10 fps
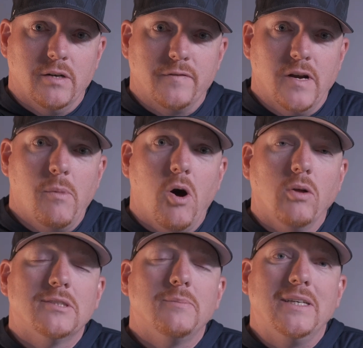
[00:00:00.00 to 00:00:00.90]
from
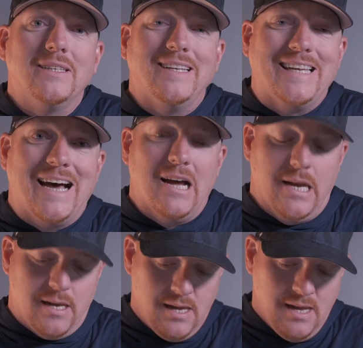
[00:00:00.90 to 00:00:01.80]

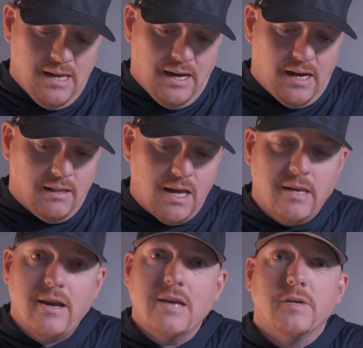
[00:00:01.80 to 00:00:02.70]
Ultimate9. A lot
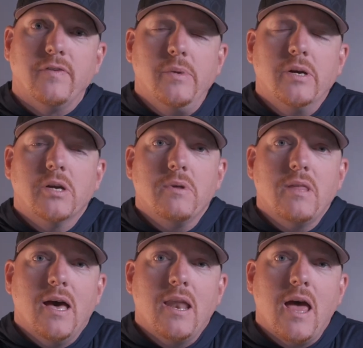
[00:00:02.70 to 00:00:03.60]
of you guys are familiar with
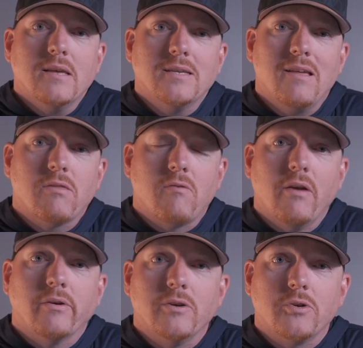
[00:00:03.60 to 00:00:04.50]
that as a
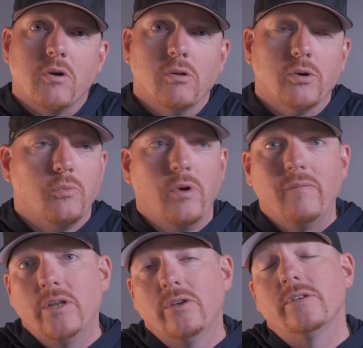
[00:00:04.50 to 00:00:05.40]
throttle controller.
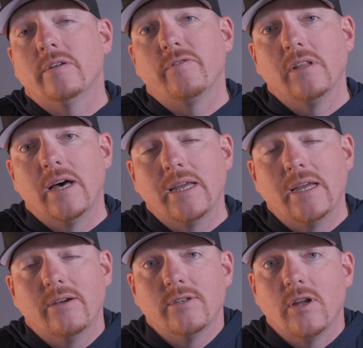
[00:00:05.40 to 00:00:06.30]
We've been using it for a lot of
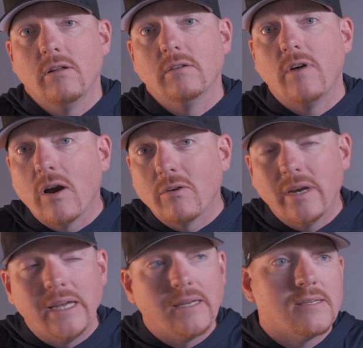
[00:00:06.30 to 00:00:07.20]
years in all of our
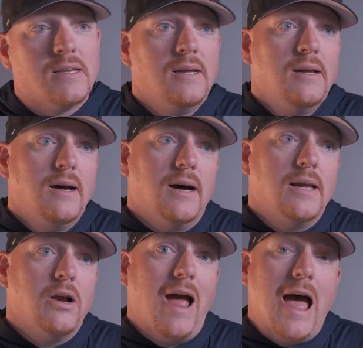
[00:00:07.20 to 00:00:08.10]
rigs
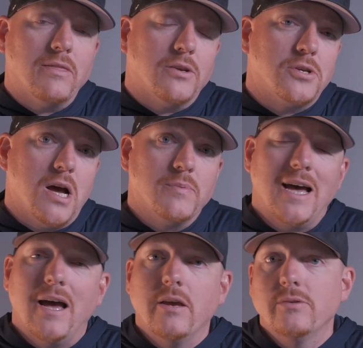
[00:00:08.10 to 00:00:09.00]
here at the shops.
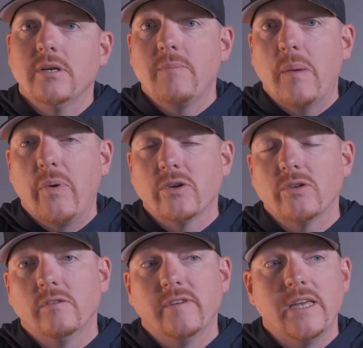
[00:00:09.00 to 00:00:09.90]
I use it in my
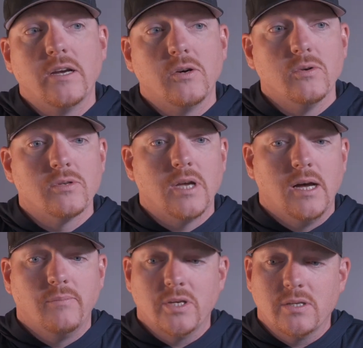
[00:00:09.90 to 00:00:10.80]
personal vehicles.
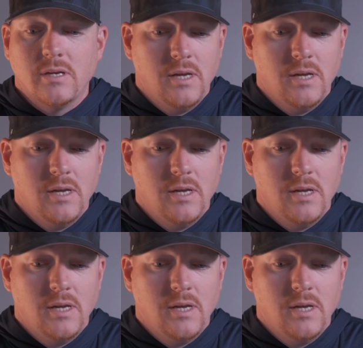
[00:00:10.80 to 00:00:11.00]
Just